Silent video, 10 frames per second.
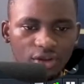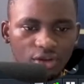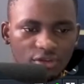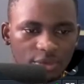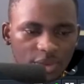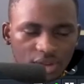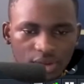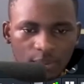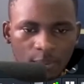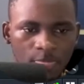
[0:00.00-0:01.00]
of
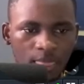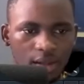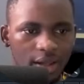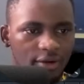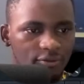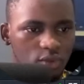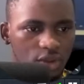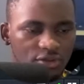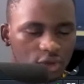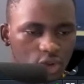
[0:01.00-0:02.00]
vmix like
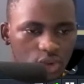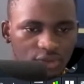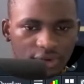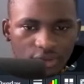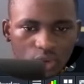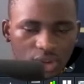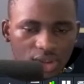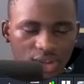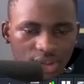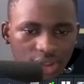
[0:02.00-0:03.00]
24 25
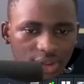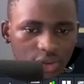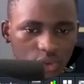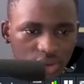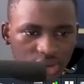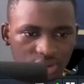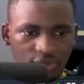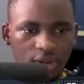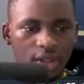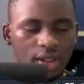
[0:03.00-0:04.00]
26 and the new
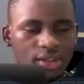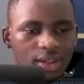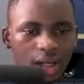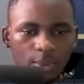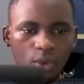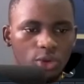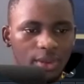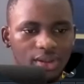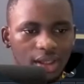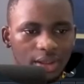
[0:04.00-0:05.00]
27 instagram will
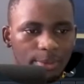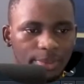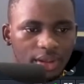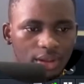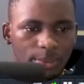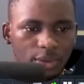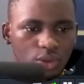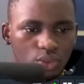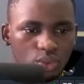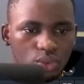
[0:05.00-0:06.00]
automatically pick the
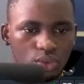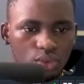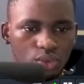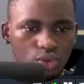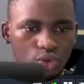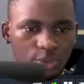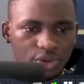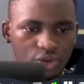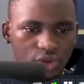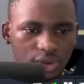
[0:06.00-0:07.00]
middle to be
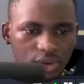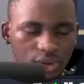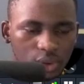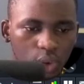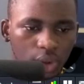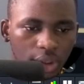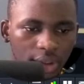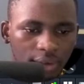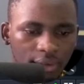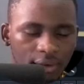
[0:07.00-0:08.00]
straight
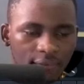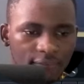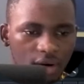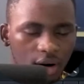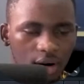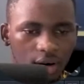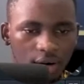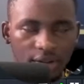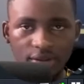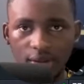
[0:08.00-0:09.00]
on uh,
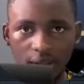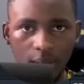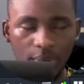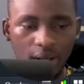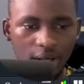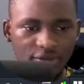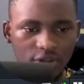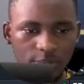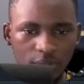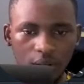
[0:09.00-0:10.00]
instagram when you're live
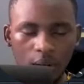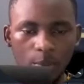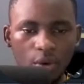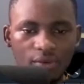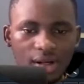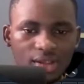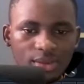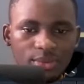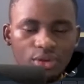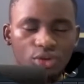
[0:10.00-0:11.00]
streaming but if you're
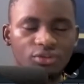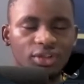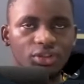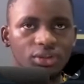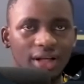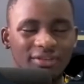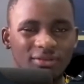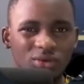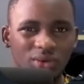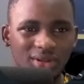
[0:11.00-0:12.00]
using the old version like
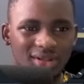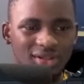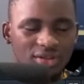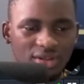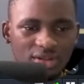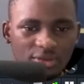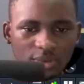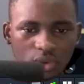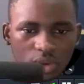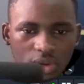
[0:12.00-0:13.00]
vmix 23
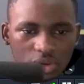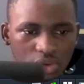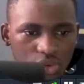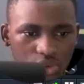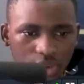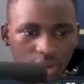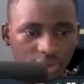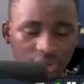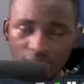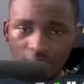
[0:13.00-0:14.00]
vmix 22 and
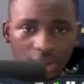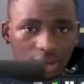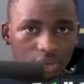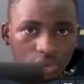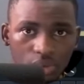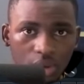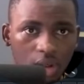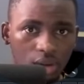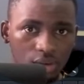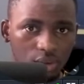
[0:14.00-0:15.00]
the rest like that i don't know
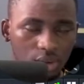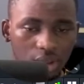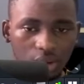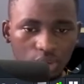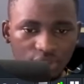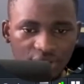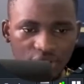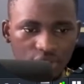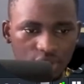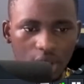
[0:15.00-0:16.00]
the other old
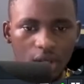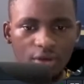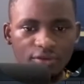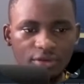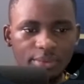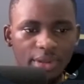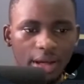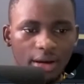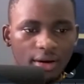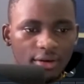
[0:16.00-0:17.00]
versions Vim,
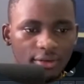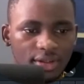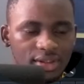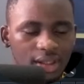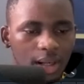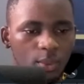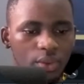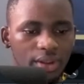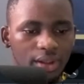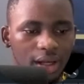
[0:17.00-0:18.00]
uh, instagram
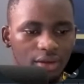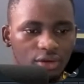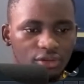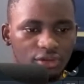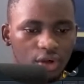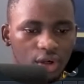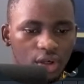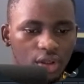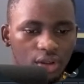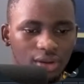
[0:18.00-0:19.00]
we kind of
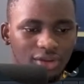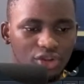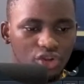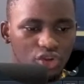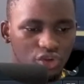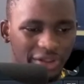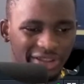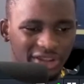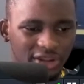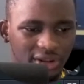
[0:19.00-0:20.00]

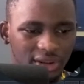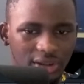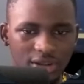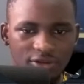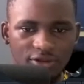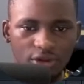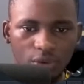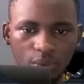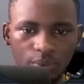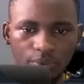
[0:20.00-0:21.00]
stretch this video